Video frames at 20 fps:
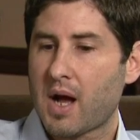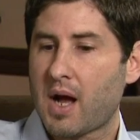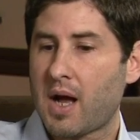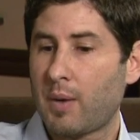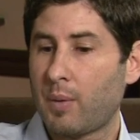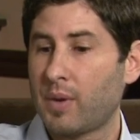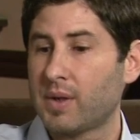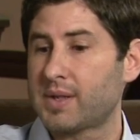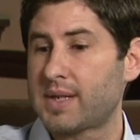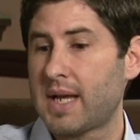
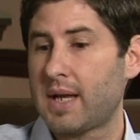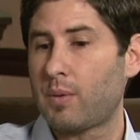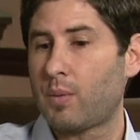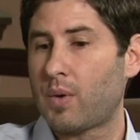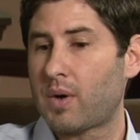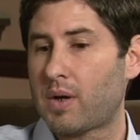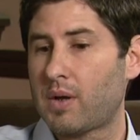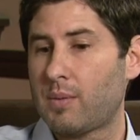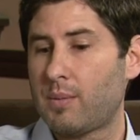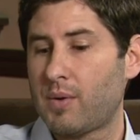I will say
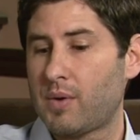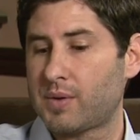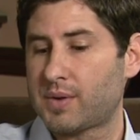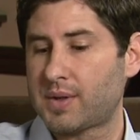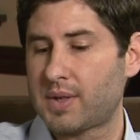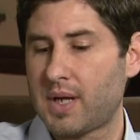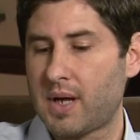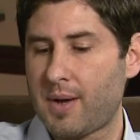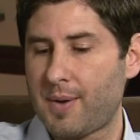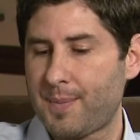one of the
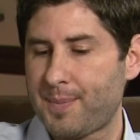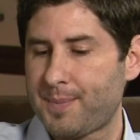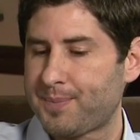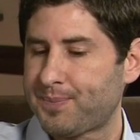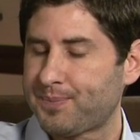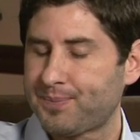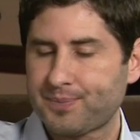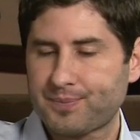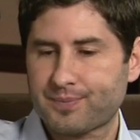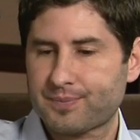most um,
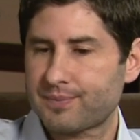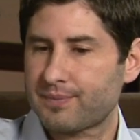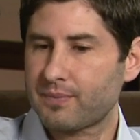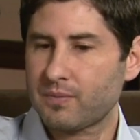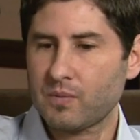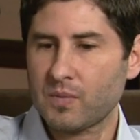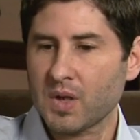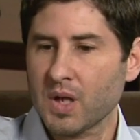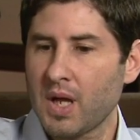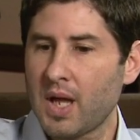
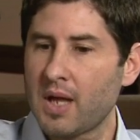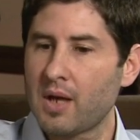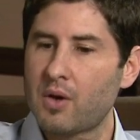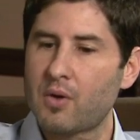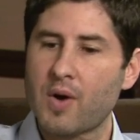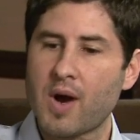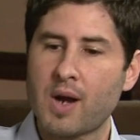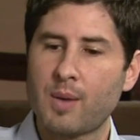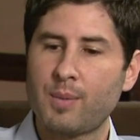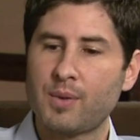
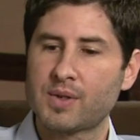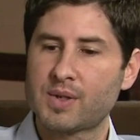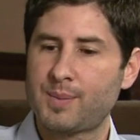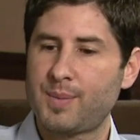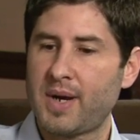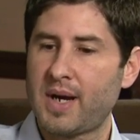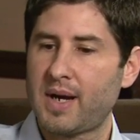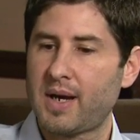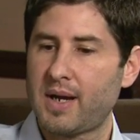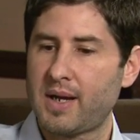incredible
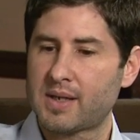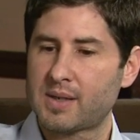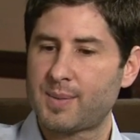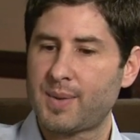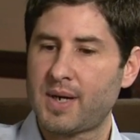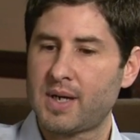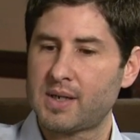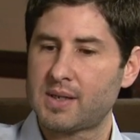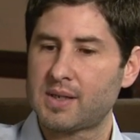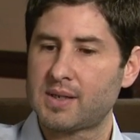
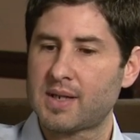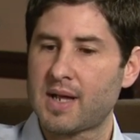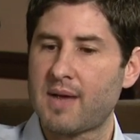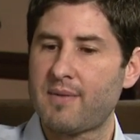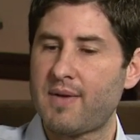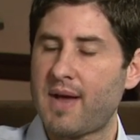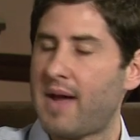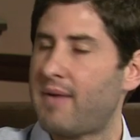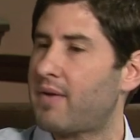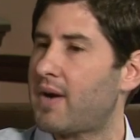experiences
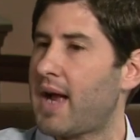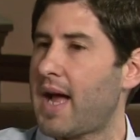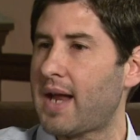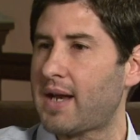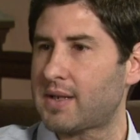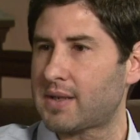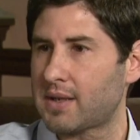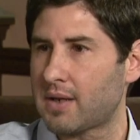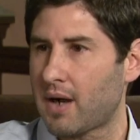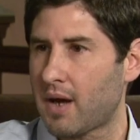I've ever
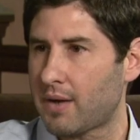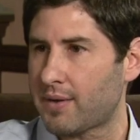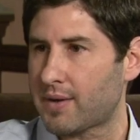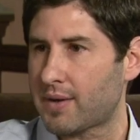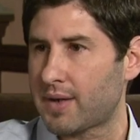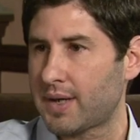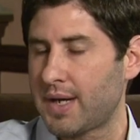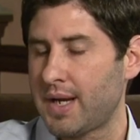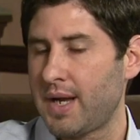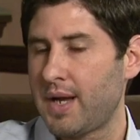had as an
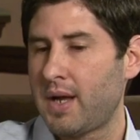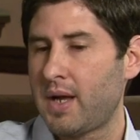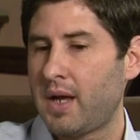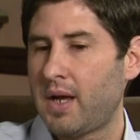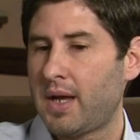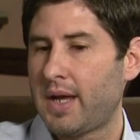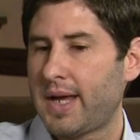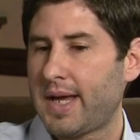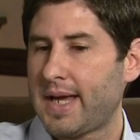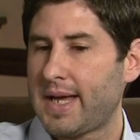author
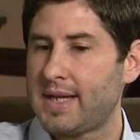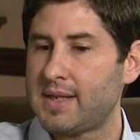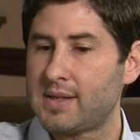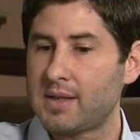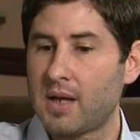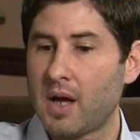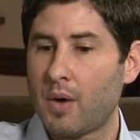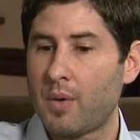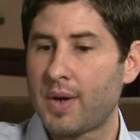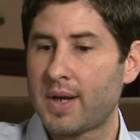is
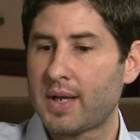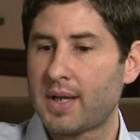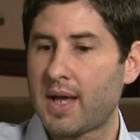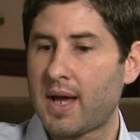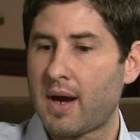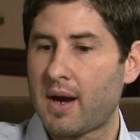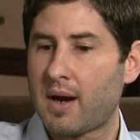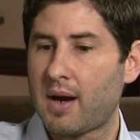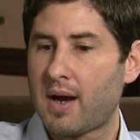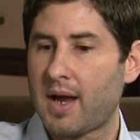going
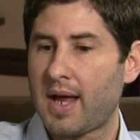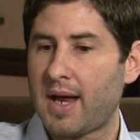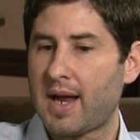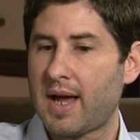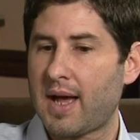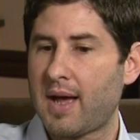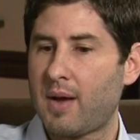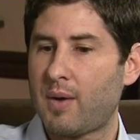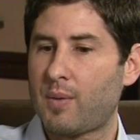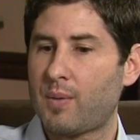there, and
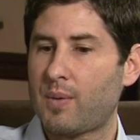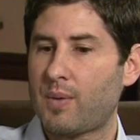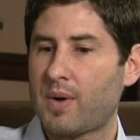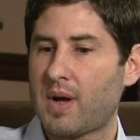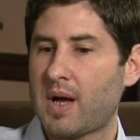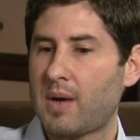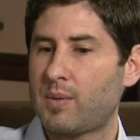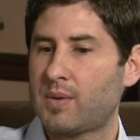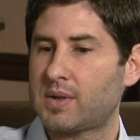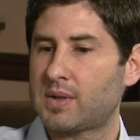I
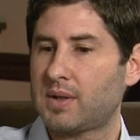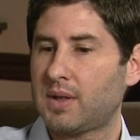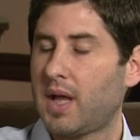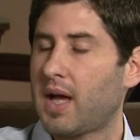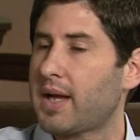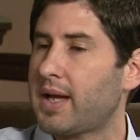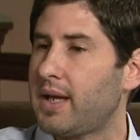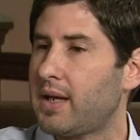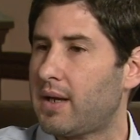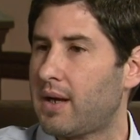I was
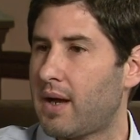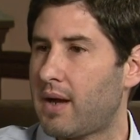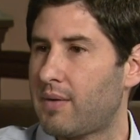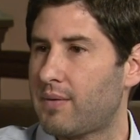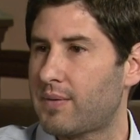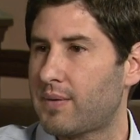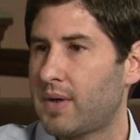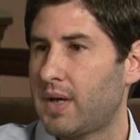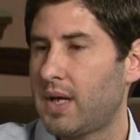lucky enough